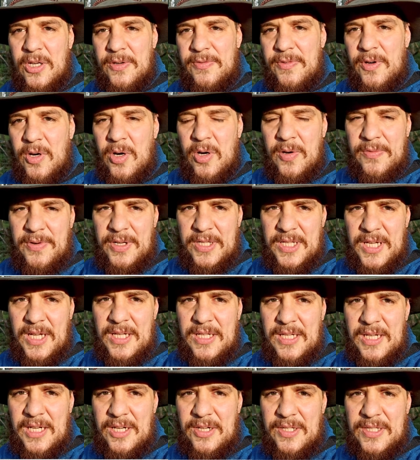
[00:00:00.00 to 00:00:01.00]
for over 10
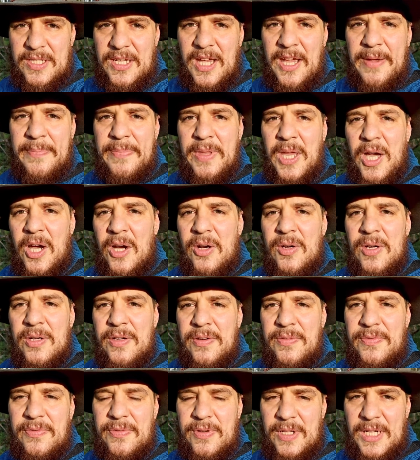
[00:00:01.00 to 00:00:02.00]
years, I'm now a
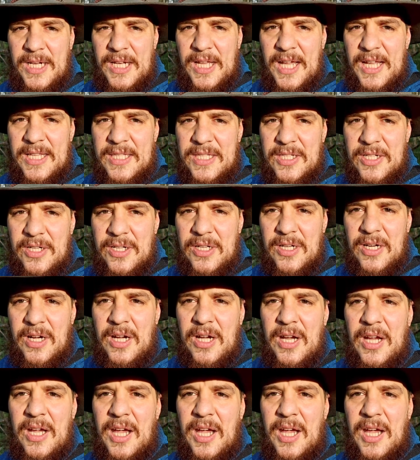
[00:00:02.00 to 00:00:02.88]
freelancer